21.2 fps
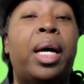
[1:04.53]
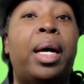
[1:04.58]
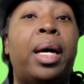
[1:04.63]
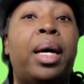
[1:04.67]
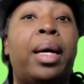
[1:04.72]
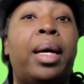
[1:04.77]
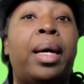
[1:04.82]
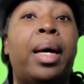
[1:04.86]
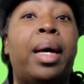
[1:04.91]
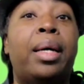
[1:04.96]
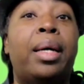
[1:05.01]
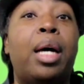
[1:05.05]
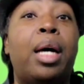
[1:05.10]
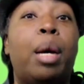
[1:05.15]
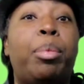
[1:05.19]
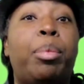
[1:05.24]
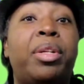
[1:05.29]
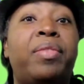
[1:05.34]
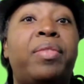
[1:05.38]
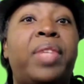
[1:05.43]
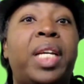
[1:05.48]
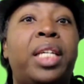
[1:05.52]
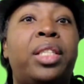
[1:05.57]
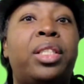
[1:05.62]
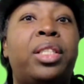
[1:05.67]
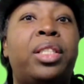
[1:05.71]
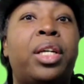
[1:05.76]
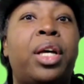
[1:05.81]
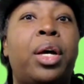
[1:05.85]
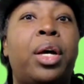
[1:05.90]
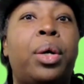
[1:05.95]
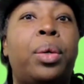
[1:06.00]
a couple of
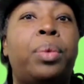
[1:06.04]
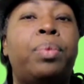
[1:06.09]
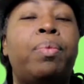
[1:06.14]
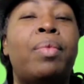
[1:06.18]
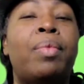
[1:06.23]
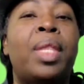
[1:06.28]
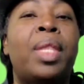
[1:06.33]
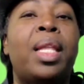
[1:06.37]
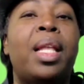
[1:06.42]
days ago,